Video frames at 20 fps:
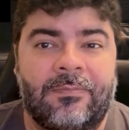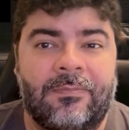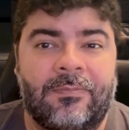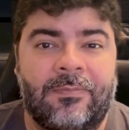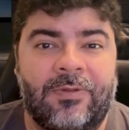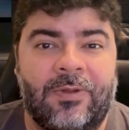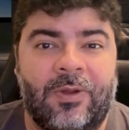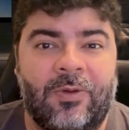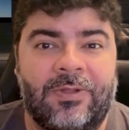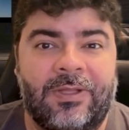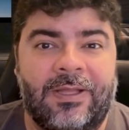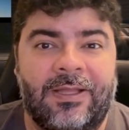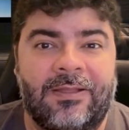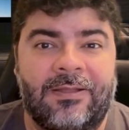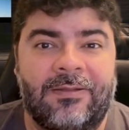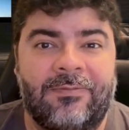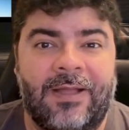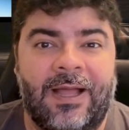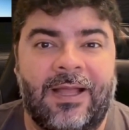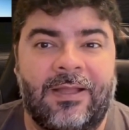floating in
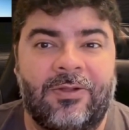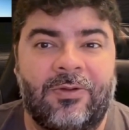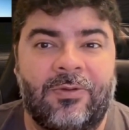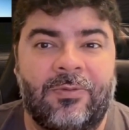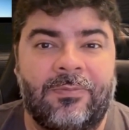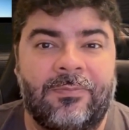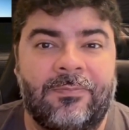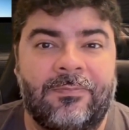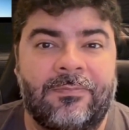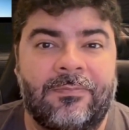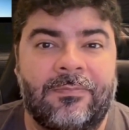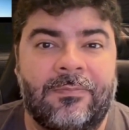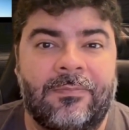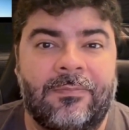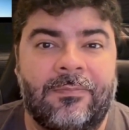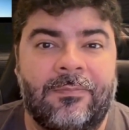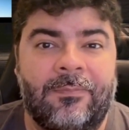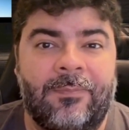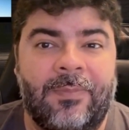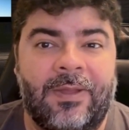the vacuum,
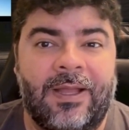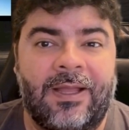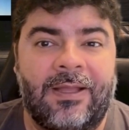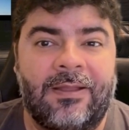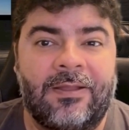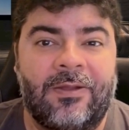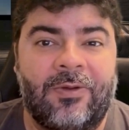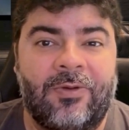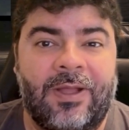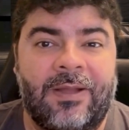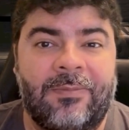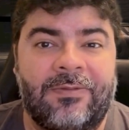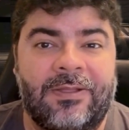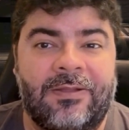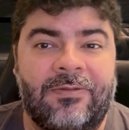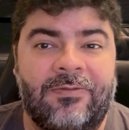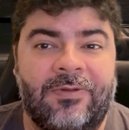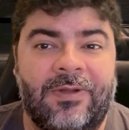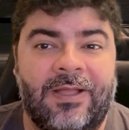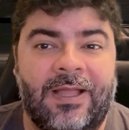playing the
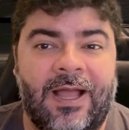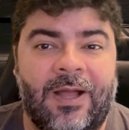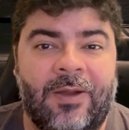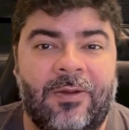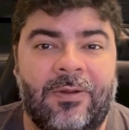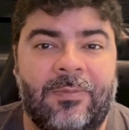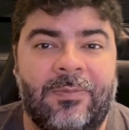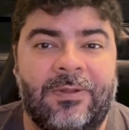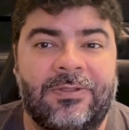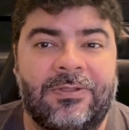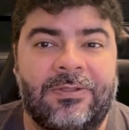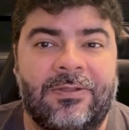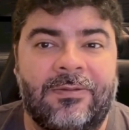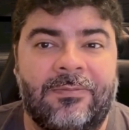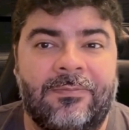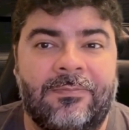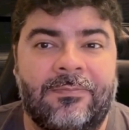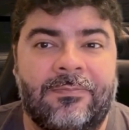gravity-free alchemist.